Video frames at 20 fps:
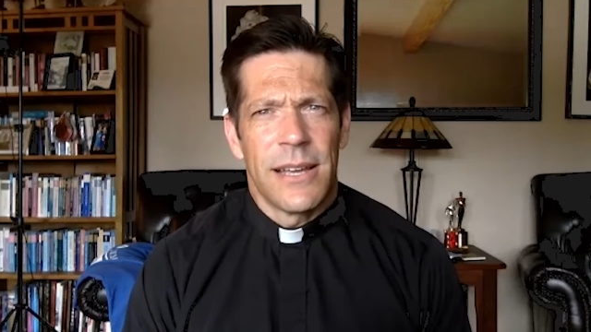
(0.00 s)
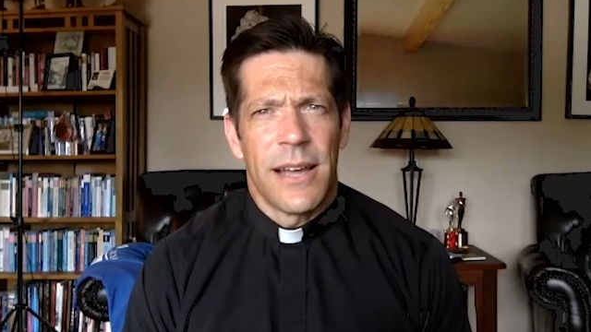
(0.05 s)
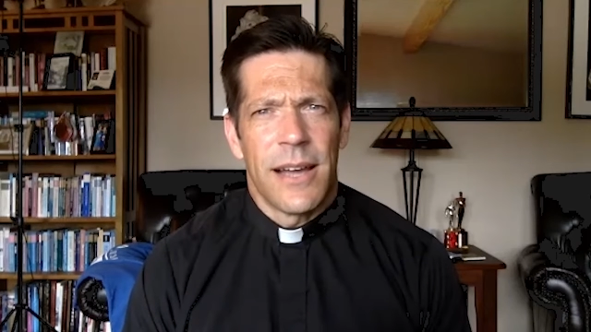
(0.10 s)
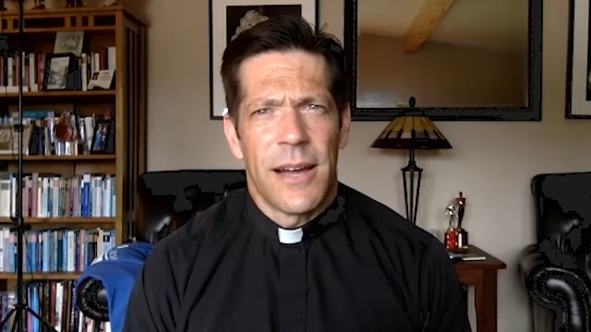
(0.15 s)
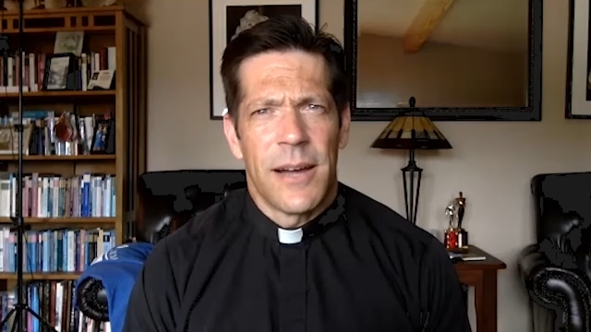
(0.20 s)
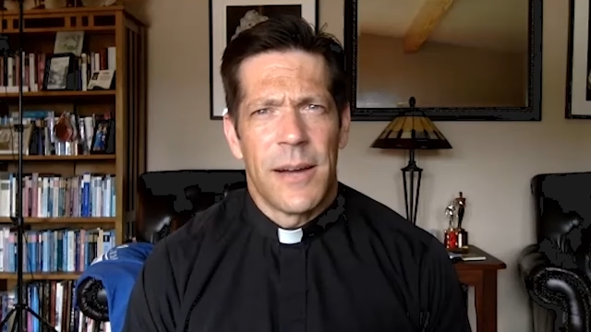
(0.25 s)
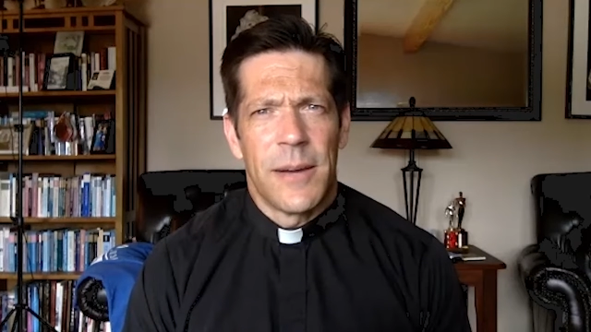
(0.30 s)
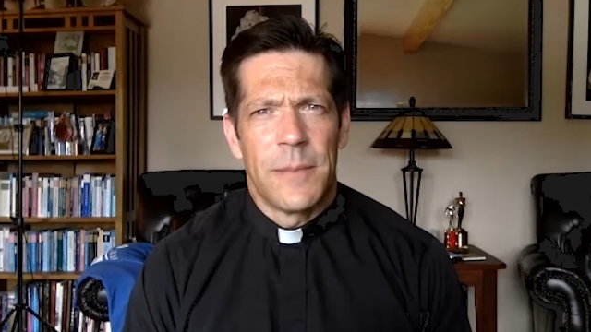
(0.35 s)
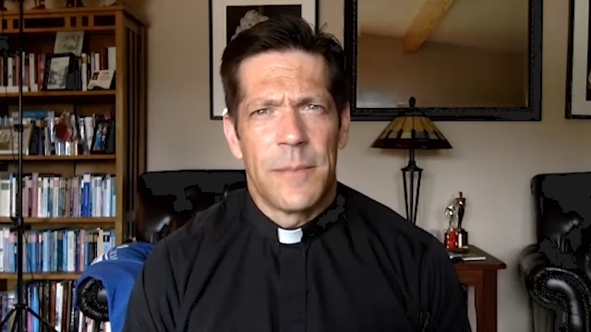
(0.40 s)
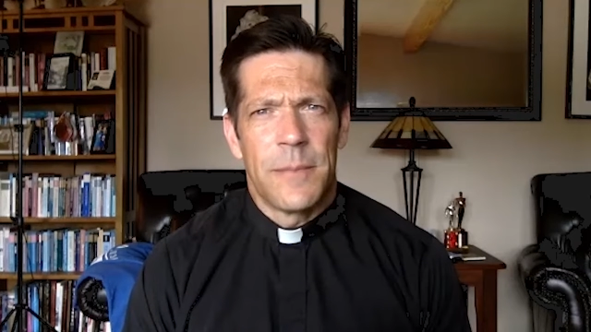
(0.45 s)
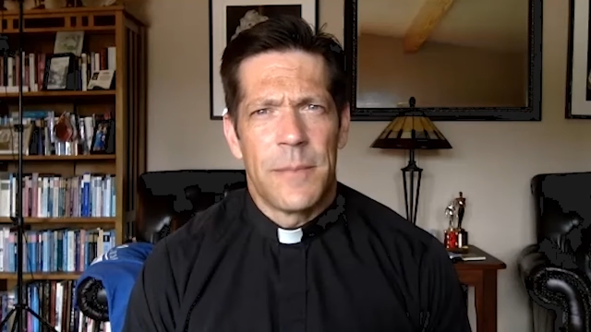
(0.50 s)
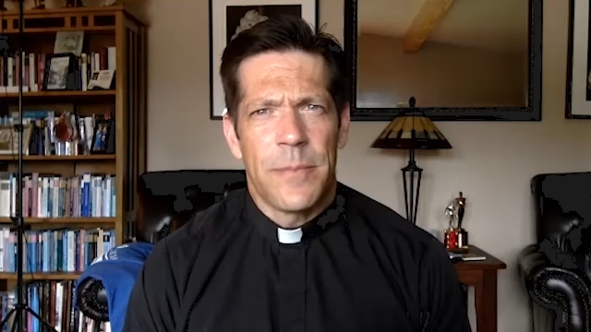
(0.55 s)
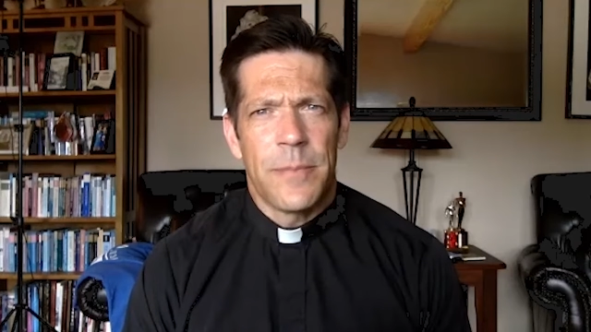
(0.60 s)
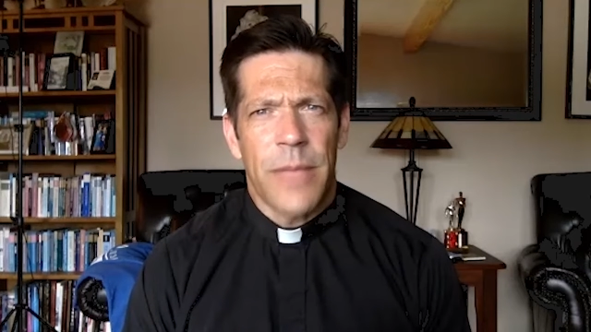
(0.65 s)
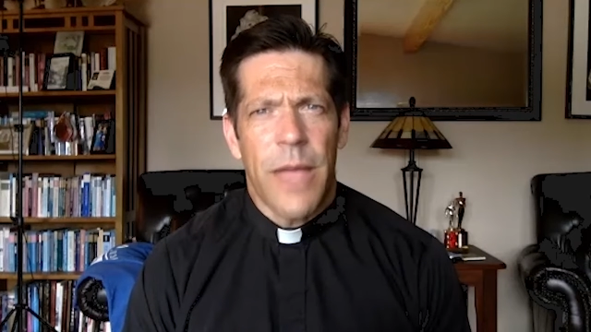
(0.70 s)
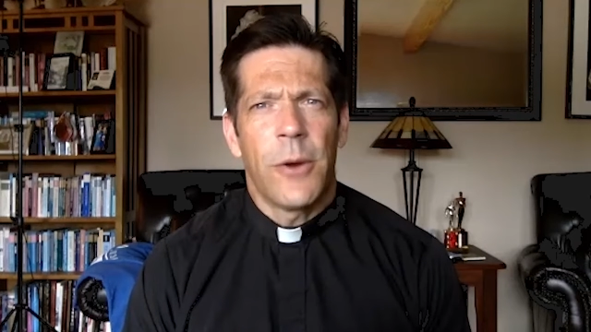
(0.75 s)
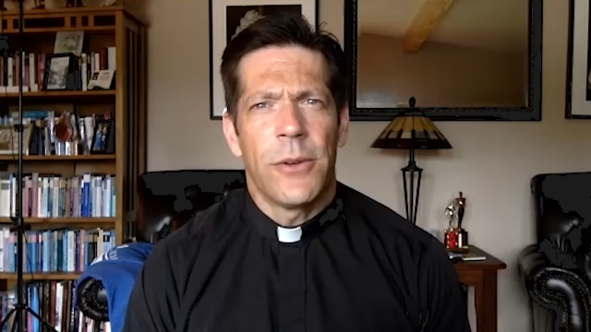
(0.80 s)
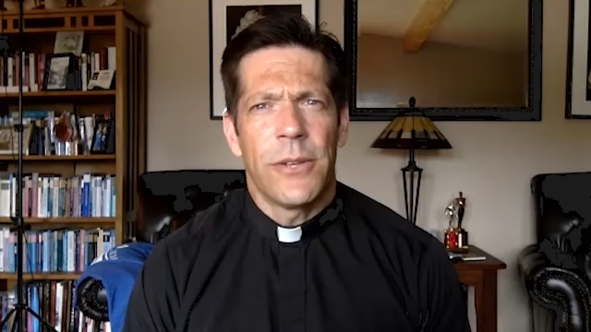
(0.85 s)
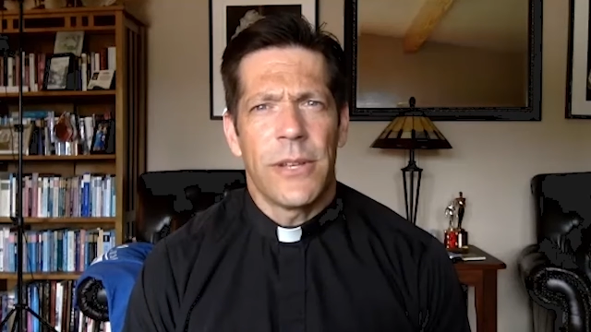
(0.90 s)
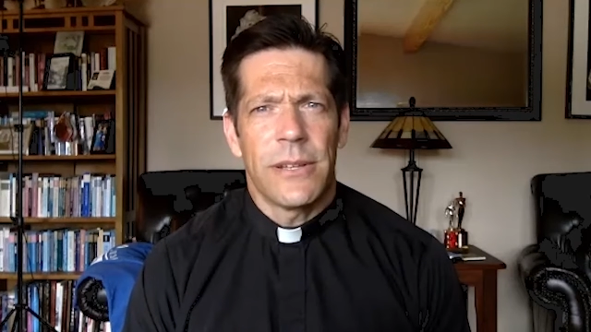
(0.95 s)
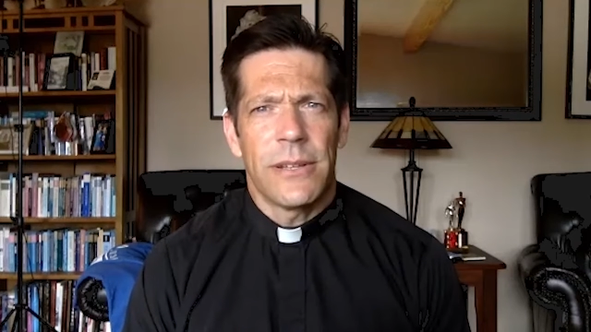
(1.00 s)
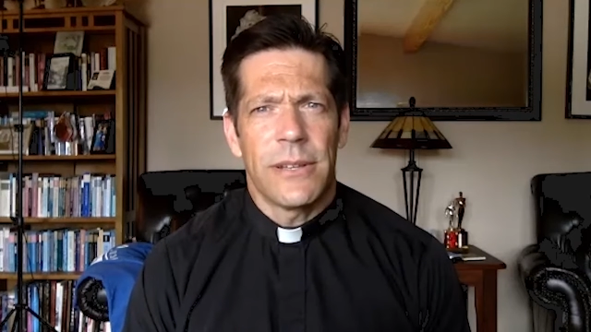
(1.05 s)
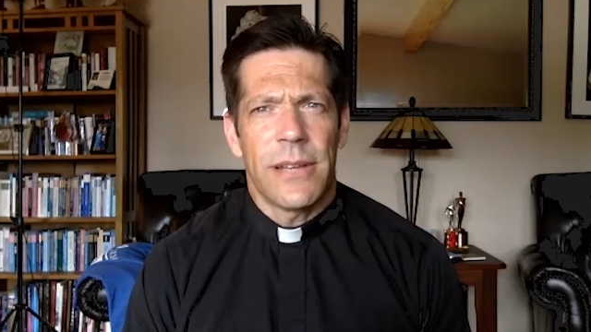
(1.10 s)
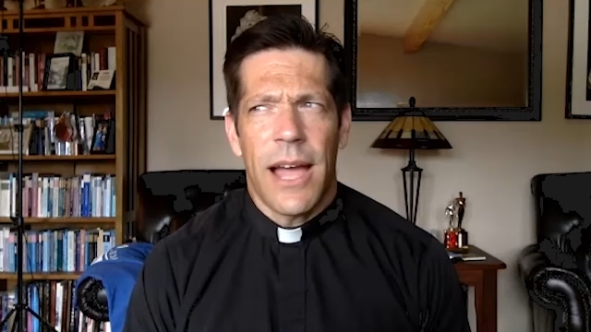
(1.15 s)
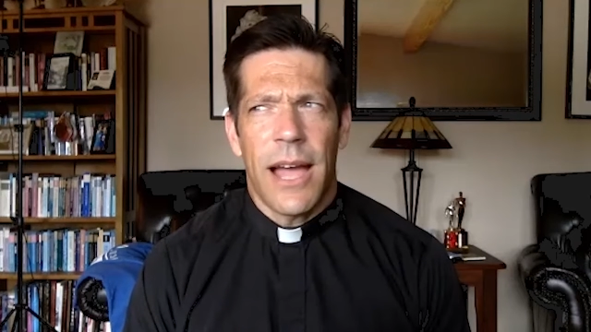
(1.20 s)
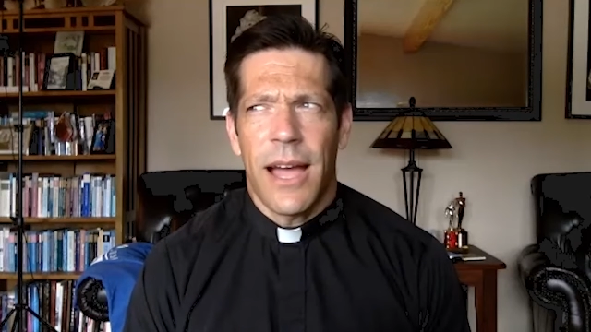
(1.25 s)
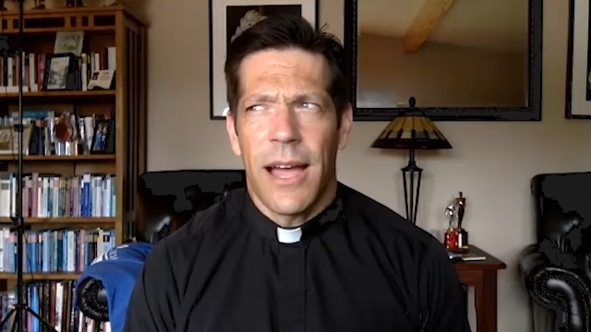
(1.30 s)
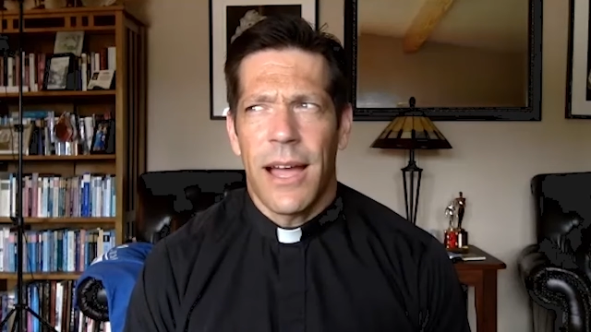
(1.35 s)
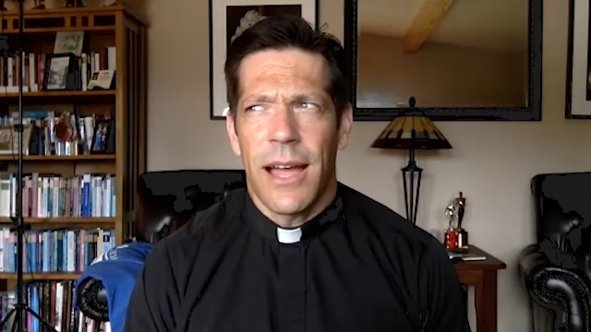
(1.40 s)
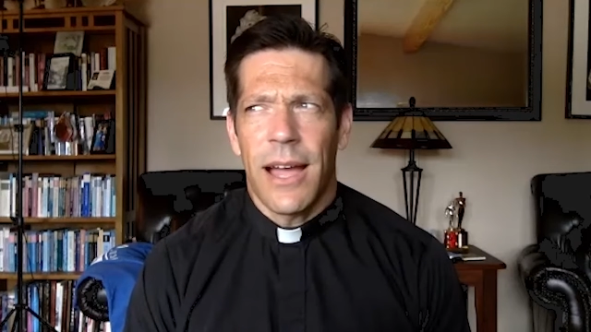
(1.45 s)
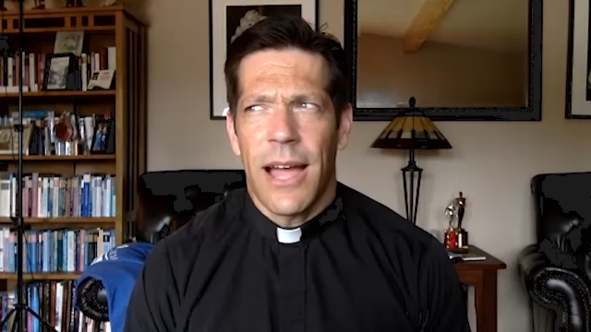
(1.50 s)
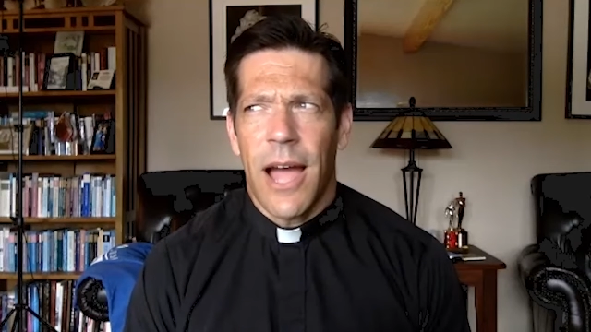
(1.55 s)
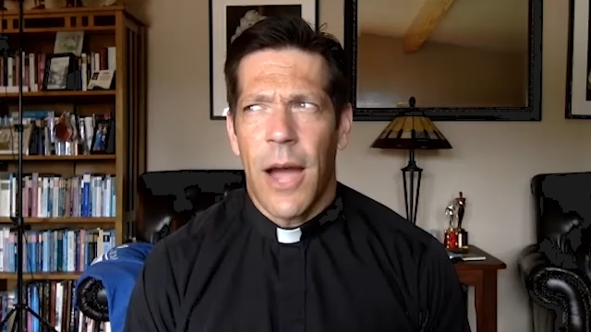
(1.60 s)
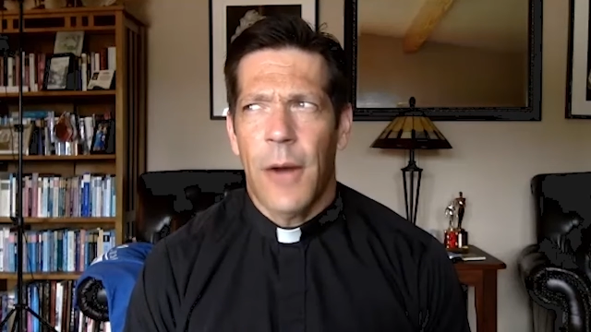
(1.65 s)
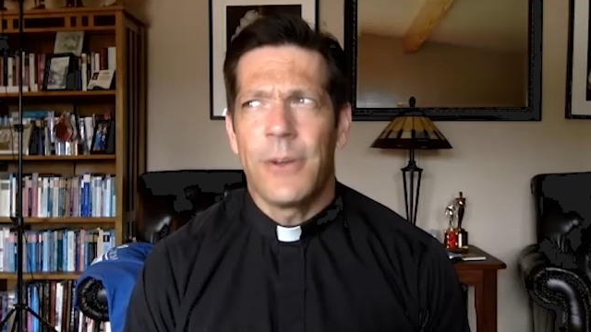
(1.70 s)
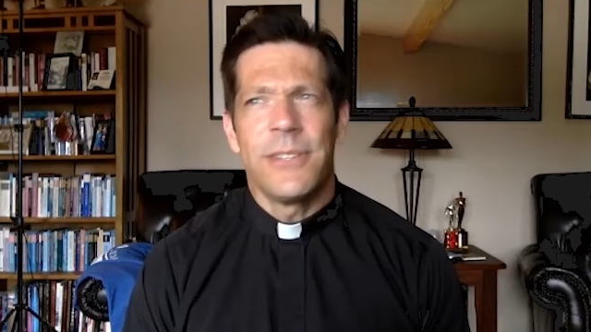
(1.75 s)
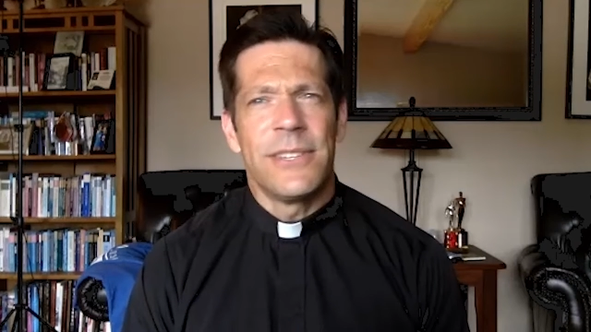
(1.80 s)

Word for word: um, how how